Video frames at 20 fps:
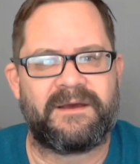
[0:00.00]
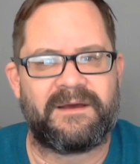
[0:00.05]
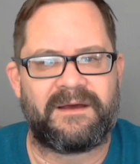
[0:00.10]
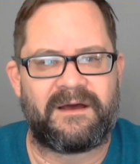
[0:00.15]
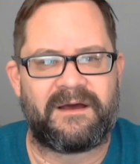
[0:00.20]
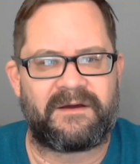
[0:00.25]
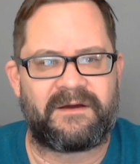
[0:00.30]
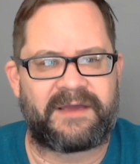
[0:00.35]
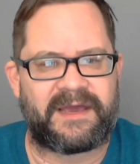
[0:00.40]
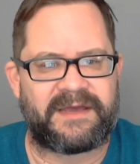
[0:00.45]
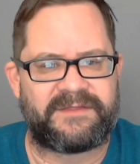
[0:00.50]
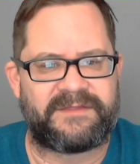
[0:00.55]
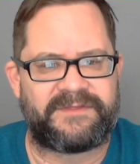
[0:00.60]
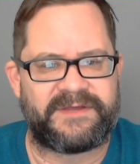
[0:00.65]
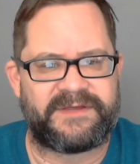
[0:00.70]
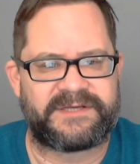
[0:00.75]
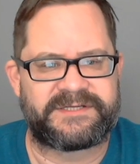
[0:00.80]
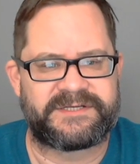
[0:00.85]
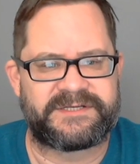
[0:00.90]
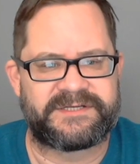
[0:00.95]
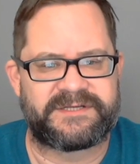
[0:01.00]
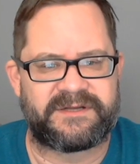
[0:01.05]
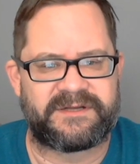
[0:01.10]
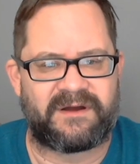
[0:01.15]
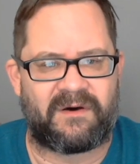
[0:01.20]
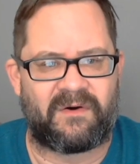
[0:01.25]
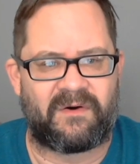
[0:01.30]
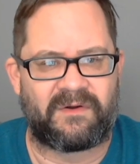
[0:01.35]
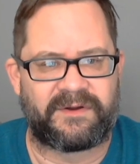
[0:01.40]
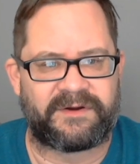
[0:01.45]
Okay, this is an
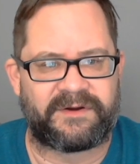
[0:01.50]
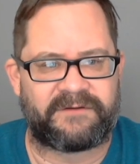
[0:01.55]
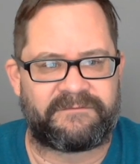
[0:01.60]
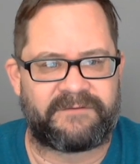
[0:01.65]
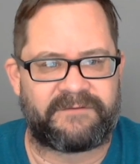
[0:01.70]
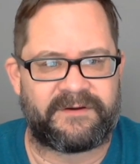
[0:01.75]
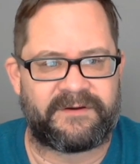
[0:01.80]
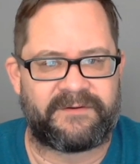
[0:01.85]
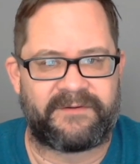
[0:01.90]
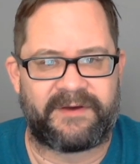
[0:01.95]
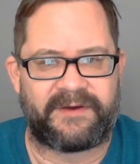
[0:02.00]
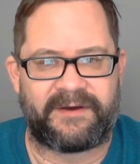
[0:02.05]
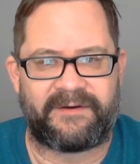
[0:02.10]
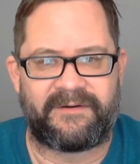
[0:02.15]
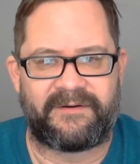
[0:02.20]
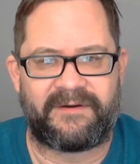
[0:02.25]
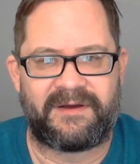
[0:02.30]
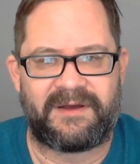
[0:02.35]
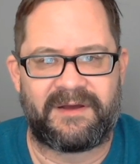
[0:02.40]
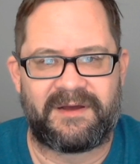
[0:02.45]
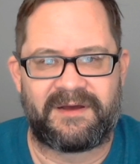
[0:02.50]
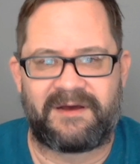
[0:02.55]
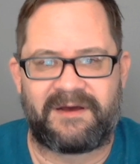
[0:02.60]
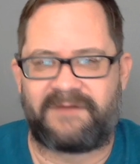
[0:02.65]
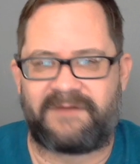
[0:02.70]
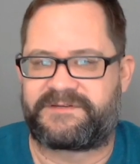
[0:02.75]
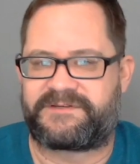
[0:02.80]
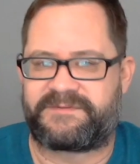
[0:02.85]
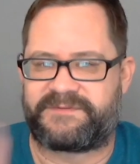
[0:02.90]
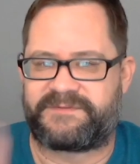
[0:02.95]
older photo
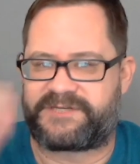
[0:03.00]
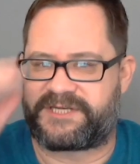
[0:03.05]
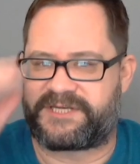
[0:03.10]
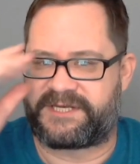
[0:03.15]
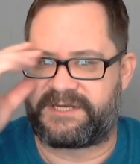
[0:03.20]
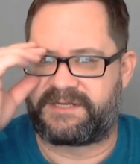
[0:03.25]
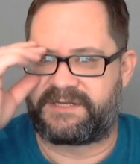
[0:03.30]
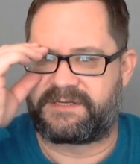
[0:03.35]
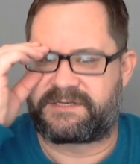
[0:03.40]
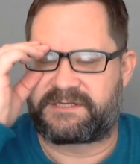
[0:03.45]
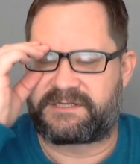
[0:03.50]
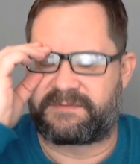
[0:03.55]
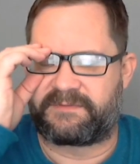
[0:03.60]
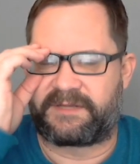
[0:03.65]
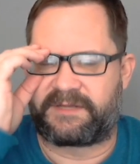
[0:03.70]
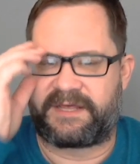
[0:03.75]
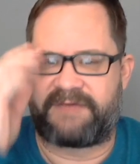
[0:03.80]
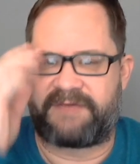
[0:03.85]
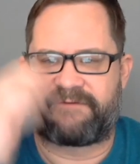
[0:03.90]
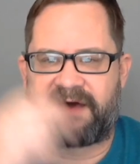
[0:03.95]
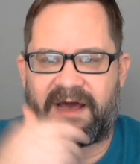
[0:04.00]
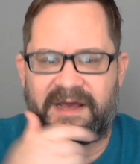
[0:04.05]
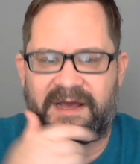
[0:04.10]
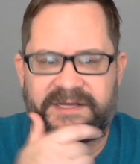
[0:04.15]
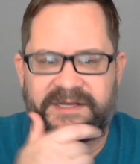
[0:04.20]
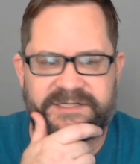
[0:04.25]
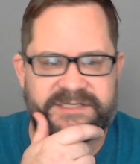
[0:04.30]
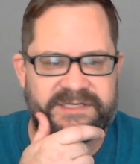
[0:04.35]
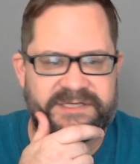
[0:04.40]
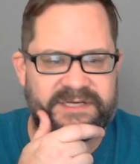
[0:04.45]
of some jeans, some
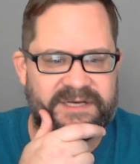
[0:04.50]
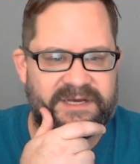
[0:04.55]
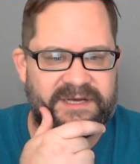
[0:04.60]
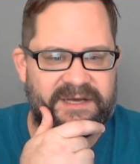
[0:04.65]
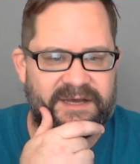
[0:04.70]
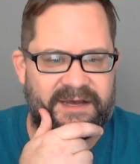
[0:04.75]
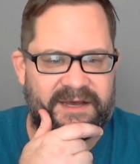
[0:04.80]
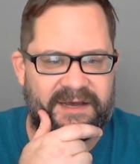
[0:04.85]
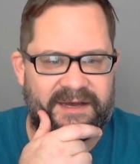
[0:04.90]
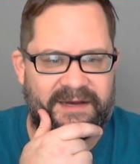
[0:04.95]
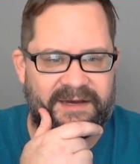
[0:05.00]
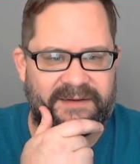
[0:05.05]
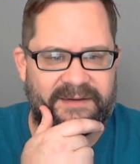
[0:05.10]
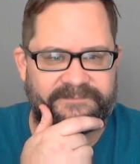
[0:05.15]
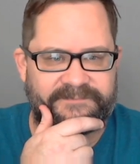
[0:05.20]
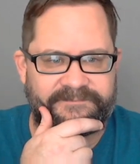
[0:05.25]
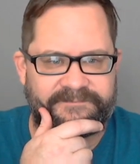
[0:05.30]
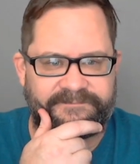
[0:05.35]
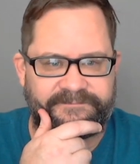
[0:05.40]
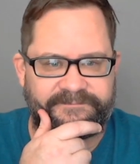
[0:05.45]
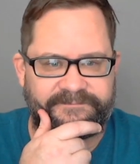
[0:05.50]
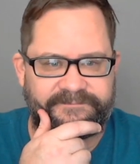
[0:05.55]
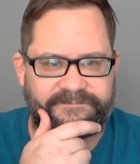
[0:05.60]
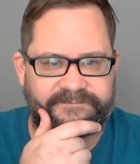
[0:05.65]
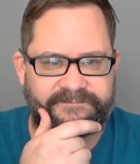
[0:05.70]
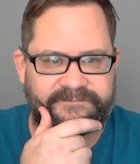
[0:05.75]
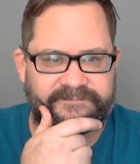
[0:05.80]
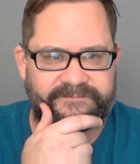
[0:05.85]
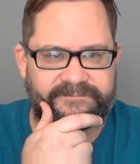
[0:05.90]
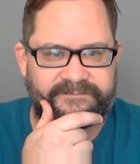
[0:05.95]
Levi's. And
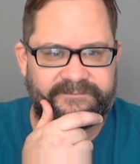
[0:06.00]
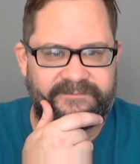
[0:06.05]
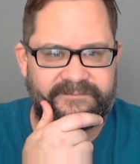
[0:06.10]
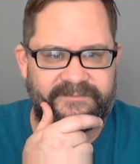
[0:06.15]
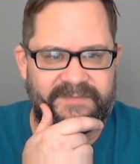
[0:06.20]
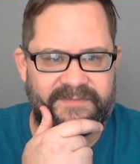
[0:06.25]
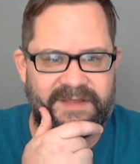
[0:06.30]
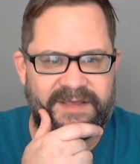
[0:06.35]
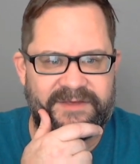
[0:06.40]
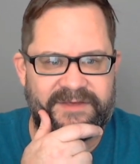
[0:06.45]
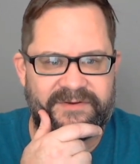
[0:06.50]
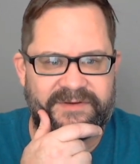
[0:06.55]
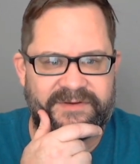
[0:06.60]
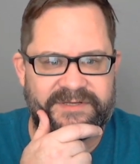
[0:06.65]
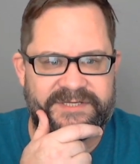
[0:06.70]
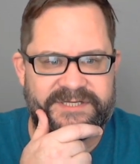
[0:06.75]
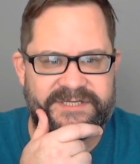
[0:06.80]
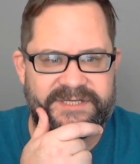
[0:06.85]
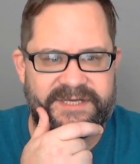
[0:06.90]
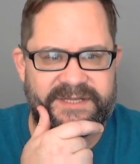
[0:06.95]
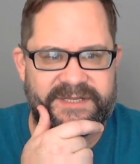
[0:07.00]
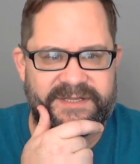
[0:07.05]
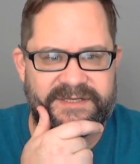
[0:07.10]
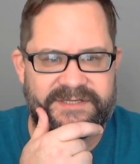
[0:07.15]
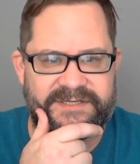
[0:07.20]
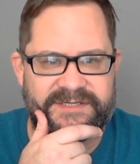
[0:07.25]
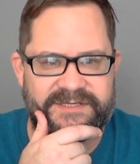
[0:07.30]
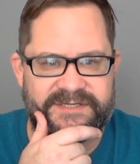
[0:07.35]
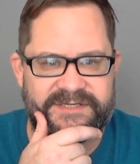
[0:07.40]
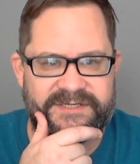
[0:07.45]
you can see
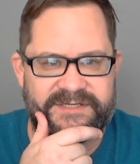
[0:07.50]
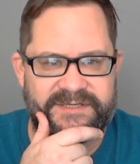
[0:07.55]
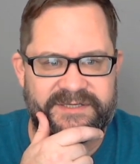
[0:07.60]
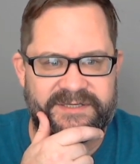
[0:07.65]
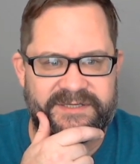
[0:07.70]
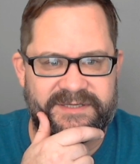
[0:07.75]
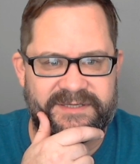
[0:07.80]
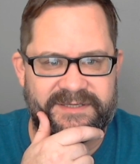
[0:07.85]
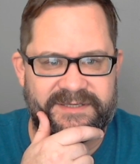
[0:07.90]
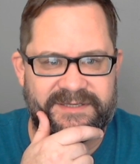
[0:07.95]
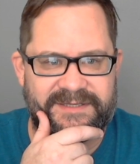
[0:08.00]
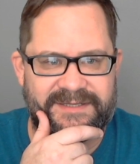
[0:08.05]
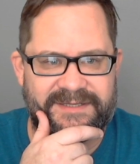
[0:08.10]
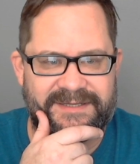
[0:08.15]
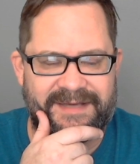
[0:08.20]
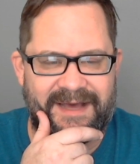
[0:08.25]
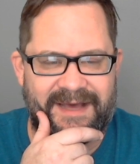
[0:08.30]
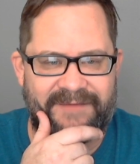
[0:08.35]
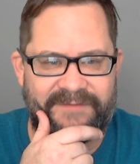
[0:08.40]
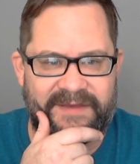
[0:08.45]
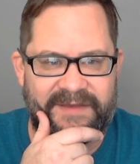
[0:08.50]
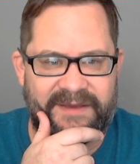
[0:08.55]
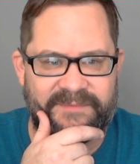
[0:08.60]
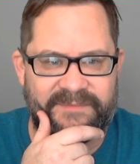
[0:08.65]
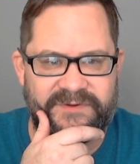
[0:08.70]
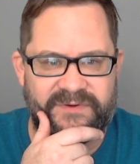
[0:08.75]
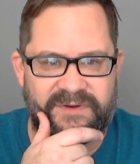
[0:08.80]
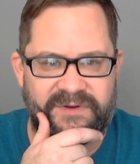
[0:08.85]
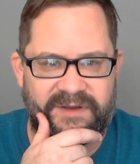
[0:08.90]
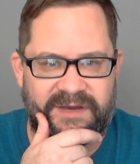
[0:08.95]
this is, and I think I'm
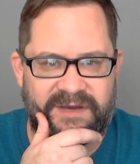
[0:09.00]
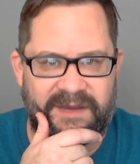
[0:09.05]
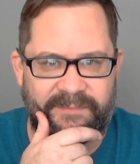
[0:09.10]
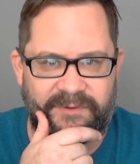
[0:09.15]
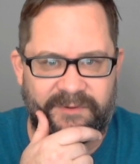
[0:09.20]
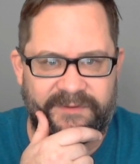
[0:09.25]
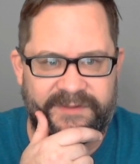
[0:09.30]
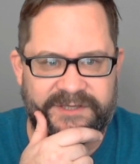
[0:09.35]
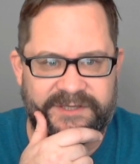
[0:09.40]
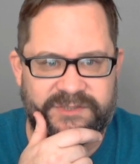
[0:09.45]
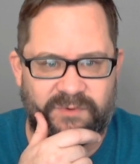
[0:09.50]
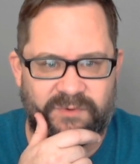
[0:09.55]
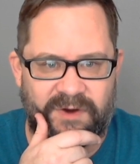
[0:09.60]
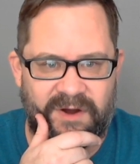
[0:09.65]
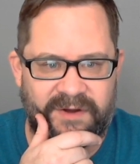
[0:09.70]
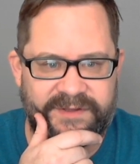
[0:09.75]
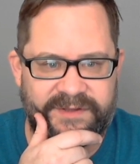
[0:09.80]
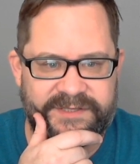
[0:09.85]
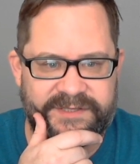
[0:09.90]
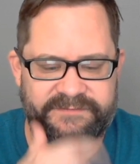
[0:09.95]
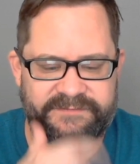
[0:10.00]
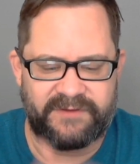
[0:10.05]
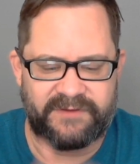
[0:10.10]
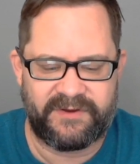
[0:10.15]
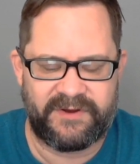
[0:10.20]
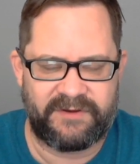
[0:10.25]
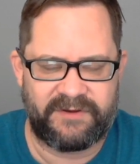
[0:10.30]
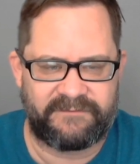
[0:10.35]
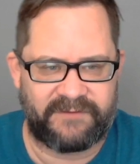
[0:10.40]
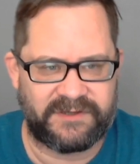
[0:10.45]
doing a couple of things wrong in this
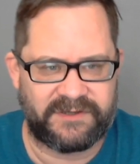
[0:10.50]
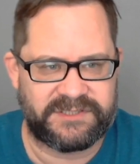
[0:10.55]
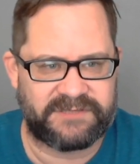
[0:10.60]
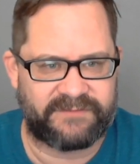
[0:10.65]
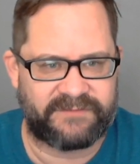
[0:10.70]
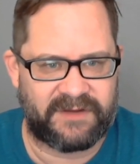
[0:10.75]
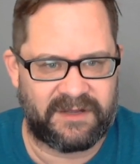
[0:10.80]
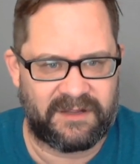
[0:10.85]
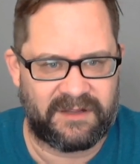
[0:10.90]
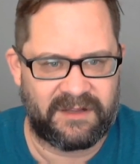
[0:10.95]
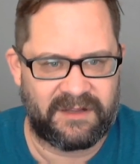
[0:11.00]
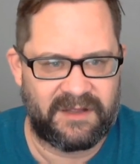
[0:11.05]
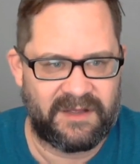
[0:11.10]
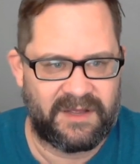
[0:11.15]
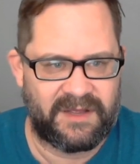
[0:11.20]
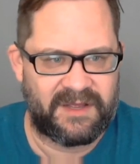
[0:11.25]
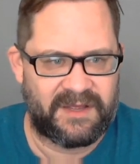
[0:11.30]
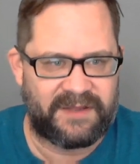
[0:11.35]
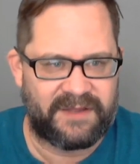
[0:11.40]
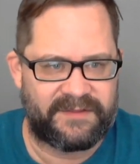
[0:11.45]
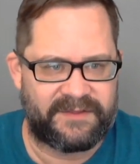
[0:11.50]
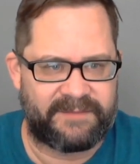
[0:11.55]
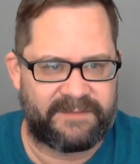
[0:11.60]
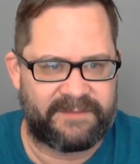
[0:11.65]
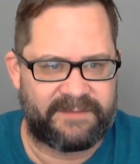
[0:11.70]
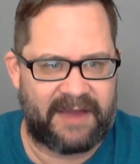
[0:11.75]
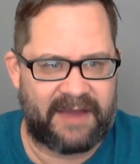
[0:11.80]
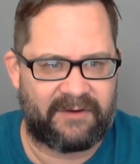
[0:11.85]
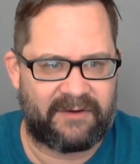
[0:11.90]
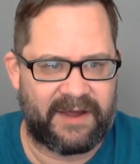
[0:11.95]
photo. First of all, the
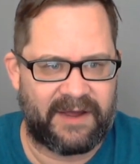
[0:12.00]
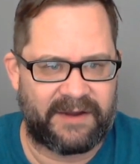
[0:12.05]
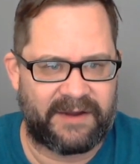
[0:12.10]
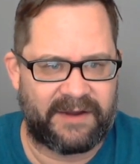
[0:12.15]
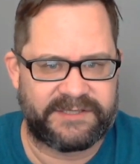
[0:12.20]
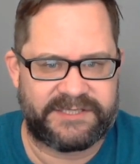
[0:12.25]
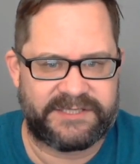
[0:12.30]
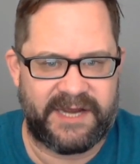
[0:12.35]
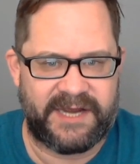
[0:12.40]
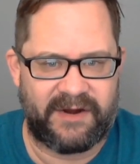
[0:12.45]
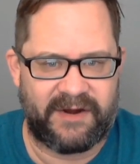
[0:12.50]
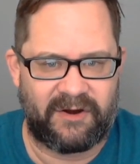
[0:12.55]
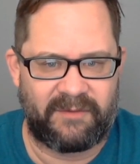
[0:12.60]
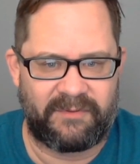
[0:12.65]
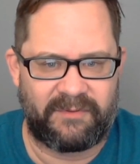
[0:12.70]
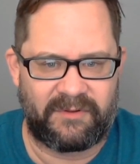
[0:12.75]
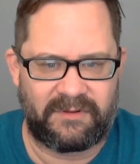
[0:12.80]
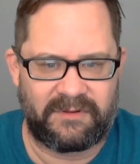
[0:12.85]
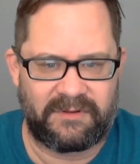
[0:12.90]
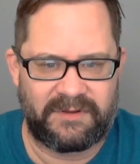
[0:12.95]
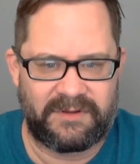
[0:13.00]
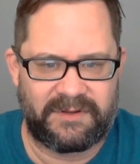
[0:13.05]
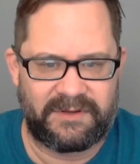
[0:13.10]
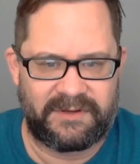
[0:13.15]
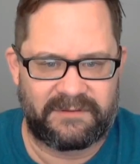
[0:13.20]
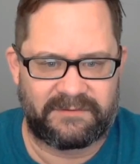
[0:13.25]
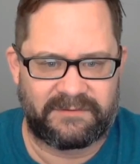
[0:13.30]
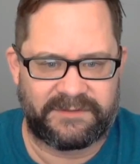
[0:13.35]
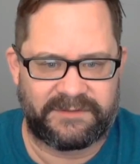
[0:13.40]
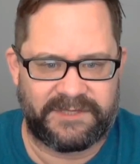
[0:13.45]
background is terrible
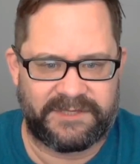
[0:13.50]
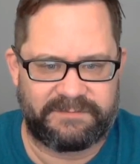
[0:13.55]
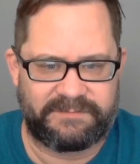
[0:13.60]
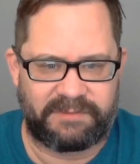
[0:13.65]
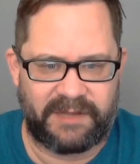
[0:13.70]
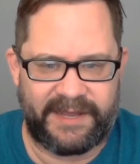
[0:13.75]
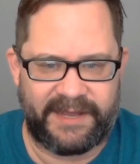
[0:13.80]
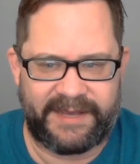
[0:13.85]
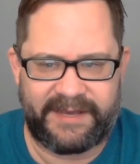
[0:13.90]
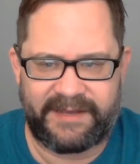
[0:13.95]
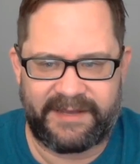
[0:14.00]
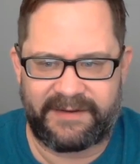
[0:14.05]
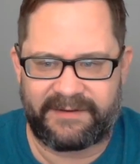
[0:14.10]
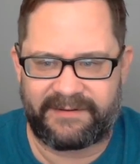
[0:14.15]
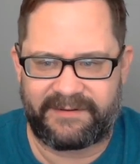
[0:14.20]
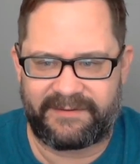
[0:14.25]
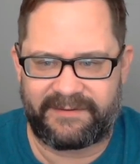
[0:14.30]
with this blanket.